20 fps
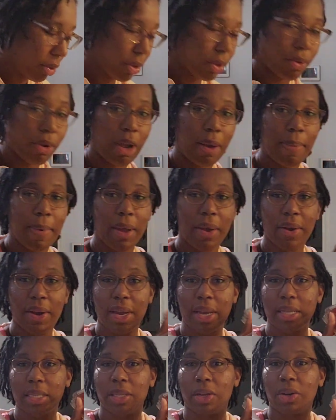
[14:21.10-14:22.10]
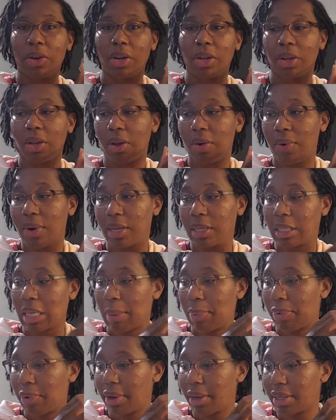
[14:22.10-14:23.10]
Strawberries, they're going to go in a
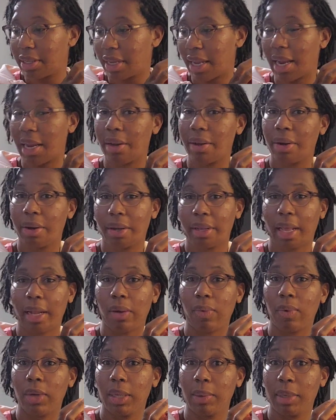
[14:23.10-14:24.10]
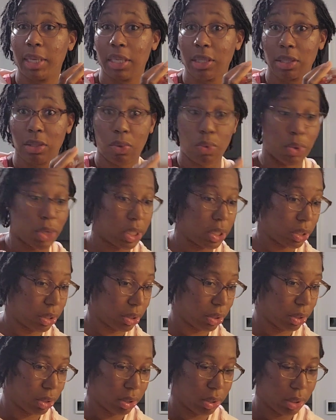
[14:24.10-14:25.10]
Tupperware container because I don't want them to get
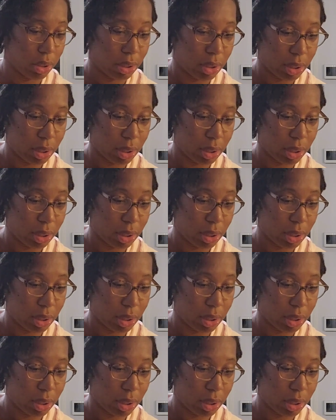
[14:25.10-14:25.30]
squished.